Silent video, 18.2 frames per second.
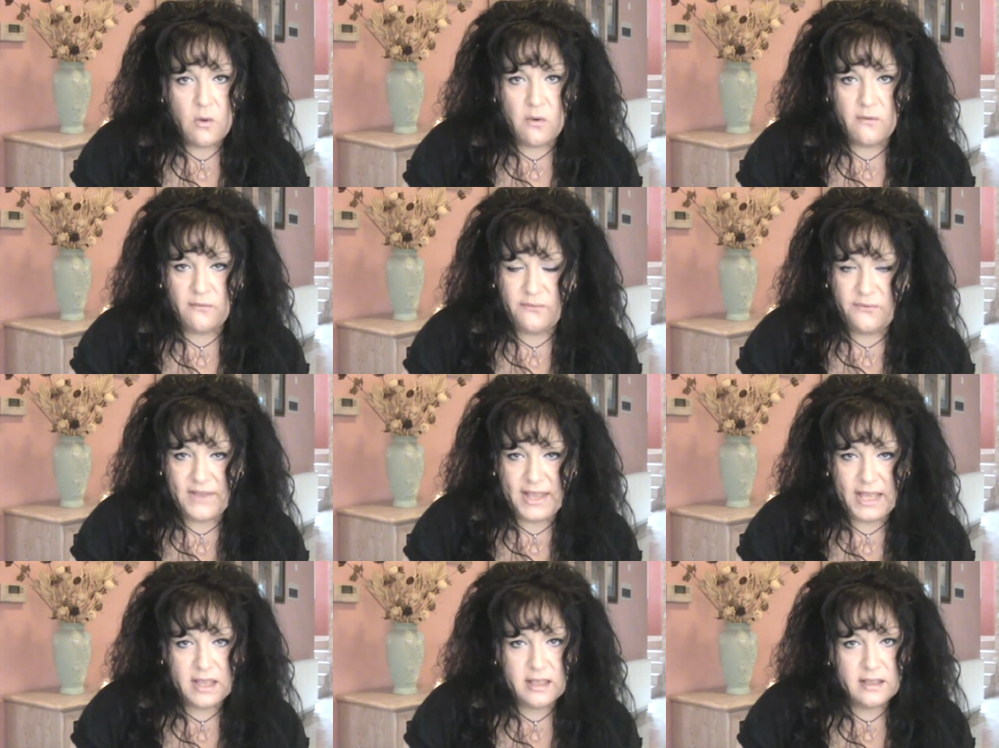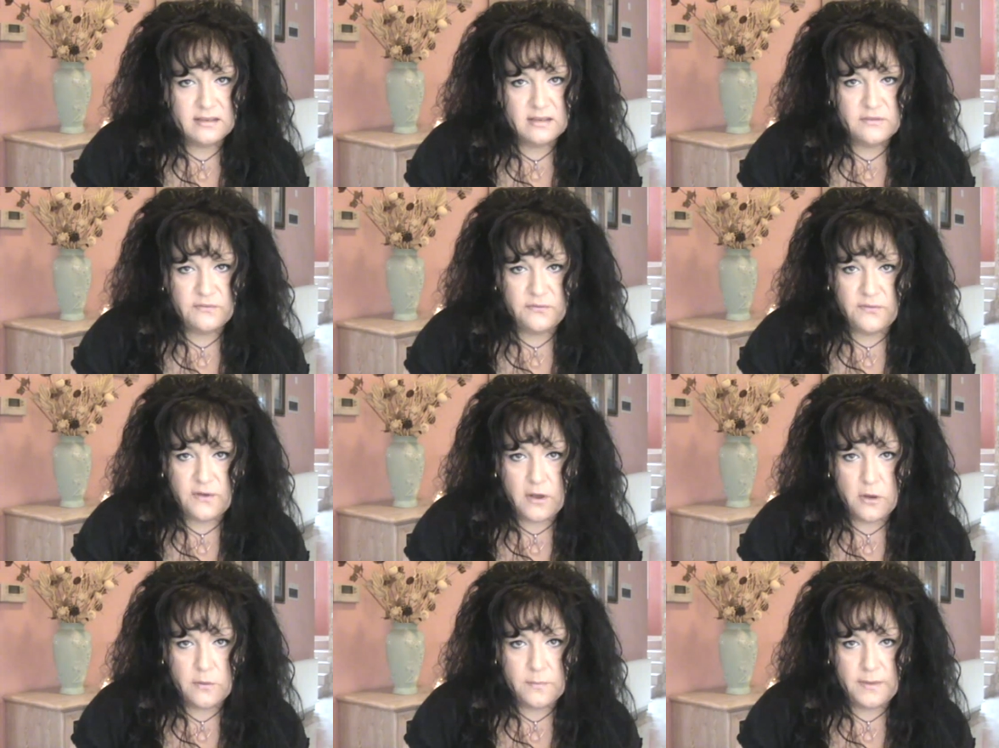or fears and
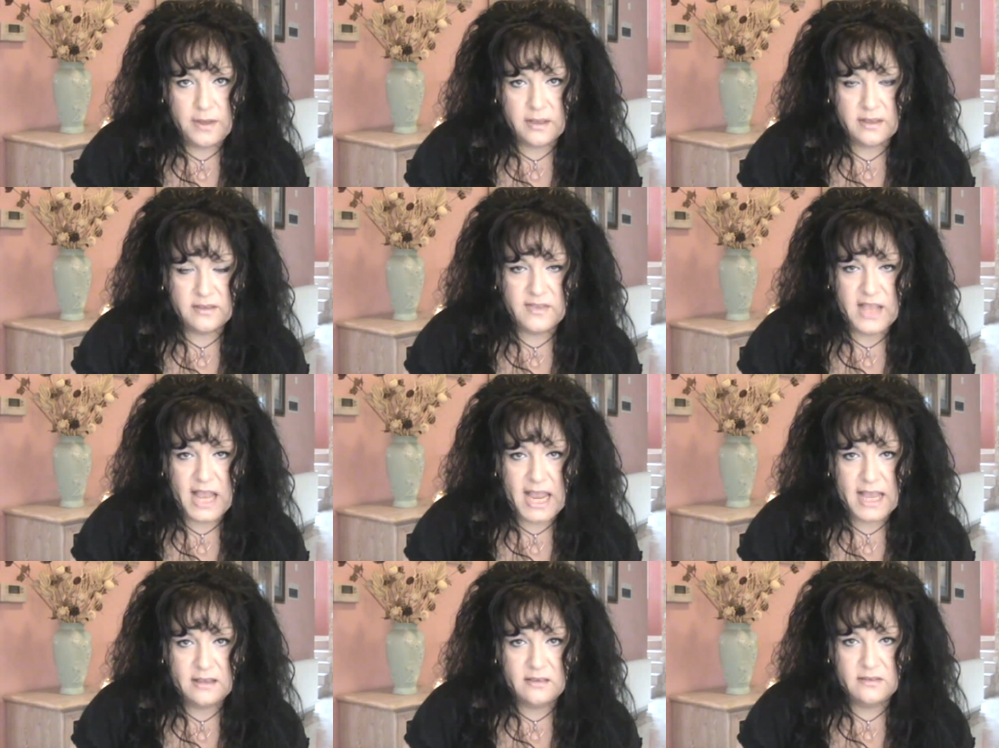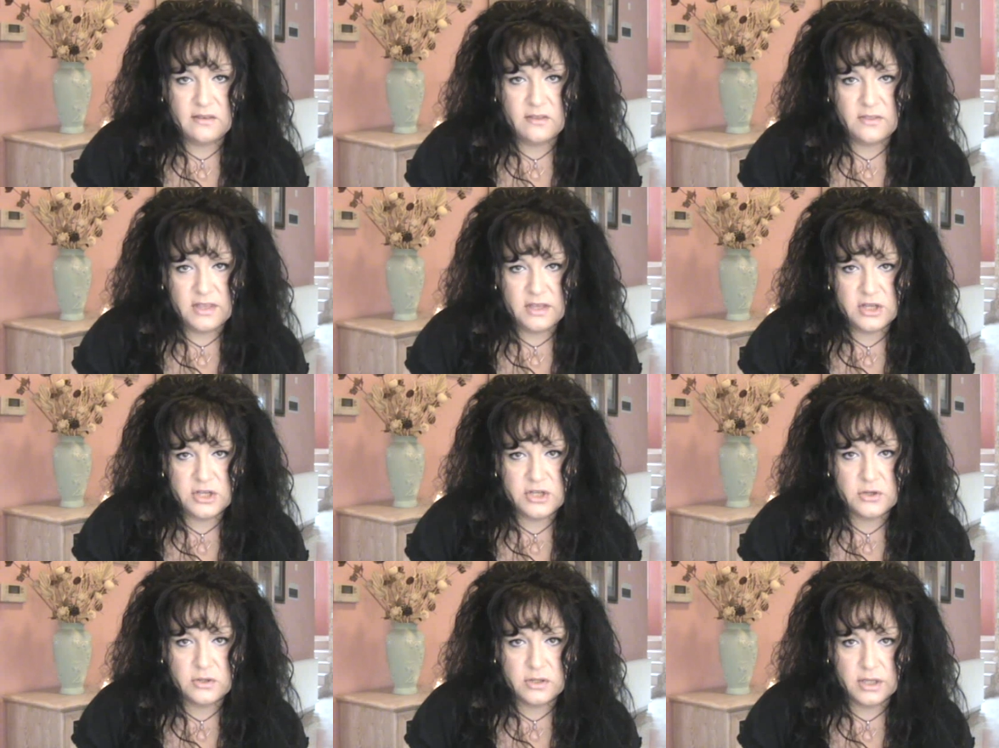phobias into
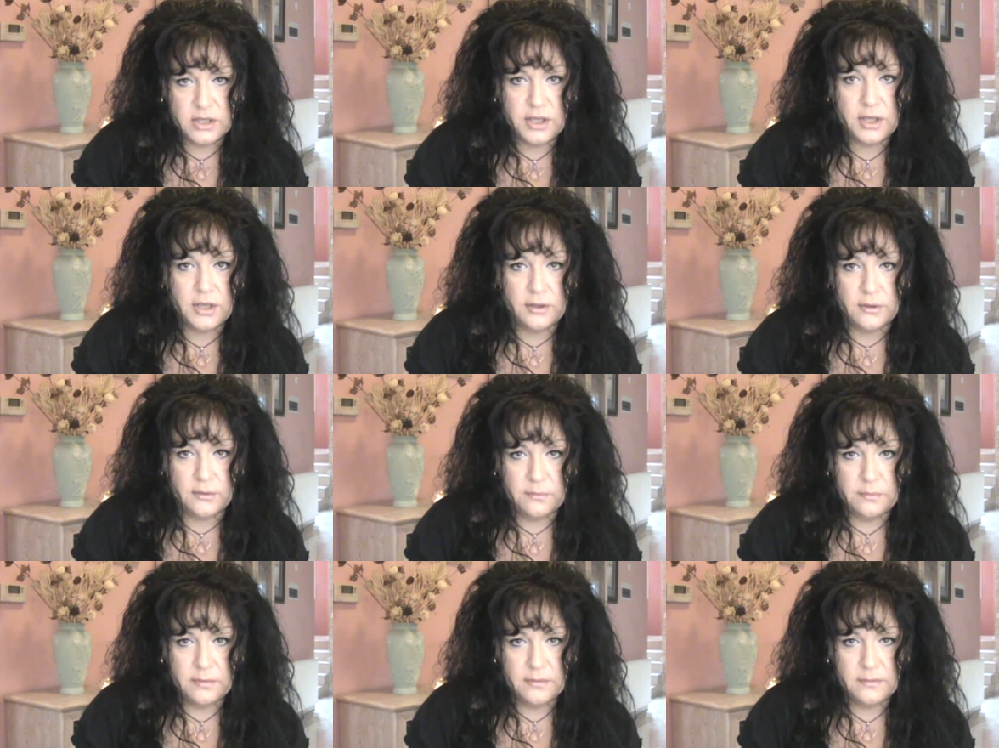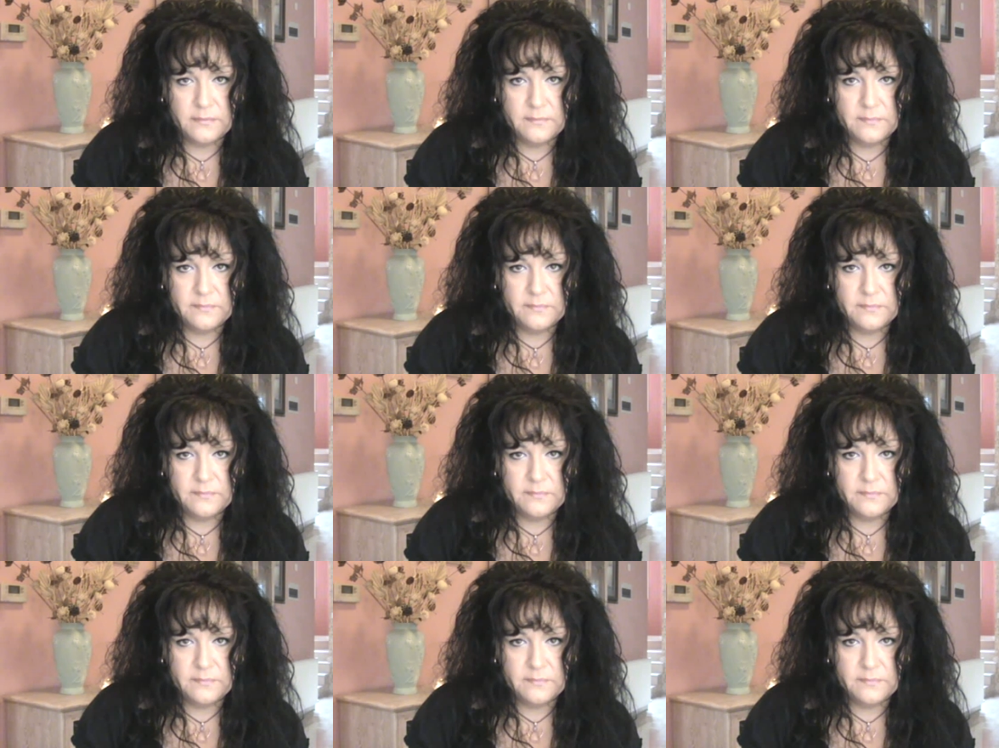this sugar cube.